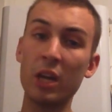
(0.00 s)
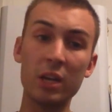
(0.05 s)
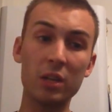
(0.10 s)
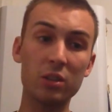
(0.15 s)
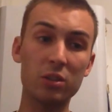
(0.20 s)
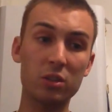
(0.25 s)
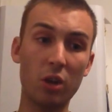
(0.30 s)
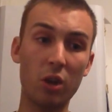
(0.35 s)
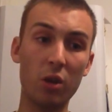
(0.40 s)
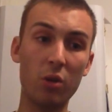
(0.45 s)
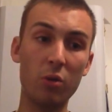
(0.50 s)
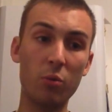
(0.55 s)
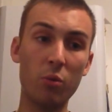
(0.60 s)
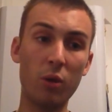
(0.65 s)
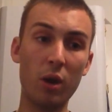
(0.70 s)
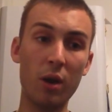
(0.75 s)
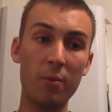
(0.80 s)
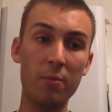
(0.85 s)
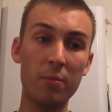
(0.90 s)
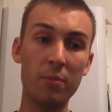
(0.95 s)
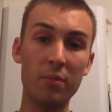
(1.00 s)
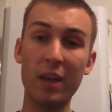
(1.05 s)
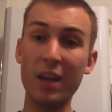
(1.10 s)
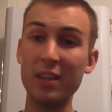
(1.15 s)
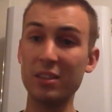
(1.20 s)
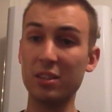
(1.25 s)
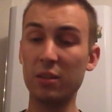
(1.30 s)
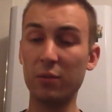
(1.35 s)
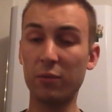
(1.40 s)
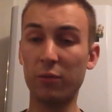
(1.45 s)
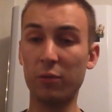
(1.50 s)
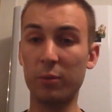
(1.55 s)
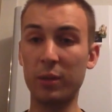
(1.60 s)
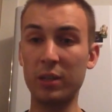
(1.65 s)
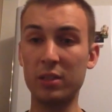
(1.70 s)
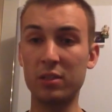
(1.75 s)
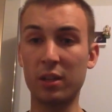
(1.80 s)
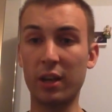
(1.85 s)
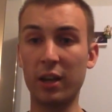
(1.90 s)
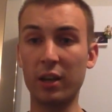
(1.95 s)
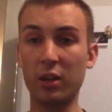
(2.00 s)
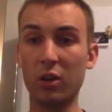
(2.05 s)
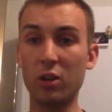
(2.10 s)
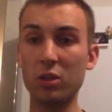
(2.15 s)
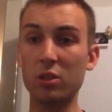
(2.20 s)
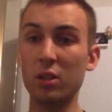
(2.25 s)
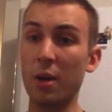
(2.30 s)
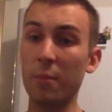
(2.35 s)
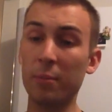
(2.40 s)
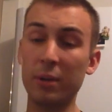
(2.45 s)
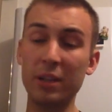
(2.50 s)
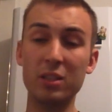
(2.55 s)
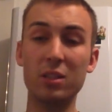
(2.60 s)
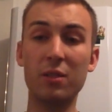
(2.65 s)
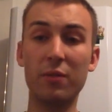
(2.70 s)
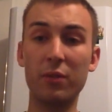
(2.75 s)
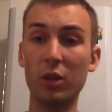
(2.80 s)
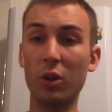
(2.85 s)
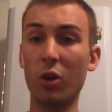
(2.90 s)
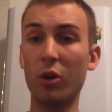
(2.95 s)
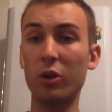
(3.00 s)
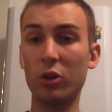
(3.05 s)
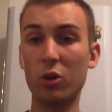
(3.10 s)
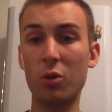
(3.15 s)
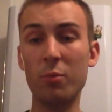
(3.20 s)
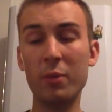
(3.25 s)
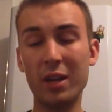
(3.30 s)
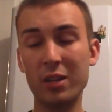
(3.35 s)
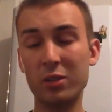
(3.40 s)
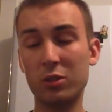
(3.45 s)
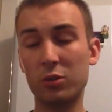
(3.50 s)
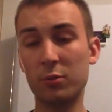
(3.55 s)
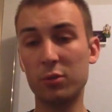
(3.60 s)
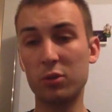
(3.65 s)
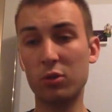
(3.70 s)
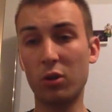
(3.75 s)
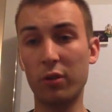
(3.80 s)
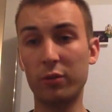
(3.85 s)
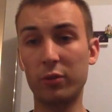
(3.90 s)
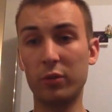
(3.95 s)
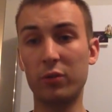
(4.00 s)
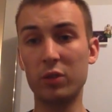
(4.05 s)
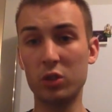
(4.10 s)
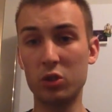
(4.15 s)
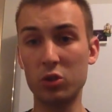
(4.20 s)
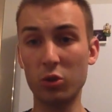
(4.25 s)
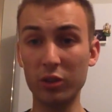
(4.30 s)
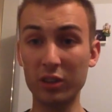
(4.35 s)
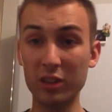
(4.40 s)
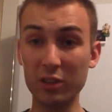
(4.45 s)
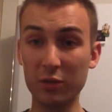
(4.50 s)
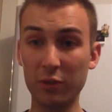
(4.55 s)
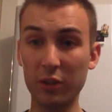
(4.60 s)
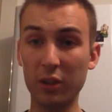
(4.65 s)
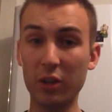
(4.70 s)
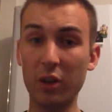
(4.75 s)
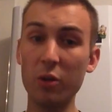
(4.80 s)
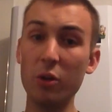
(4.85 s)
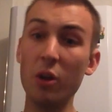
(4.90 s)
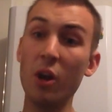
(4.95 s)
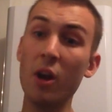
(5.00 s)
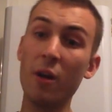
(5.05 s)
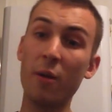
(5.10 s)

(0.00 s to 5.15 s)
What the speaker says: So that's it for me today, guys. Please leave a like, comment and subscribe if you've enjoyed this video.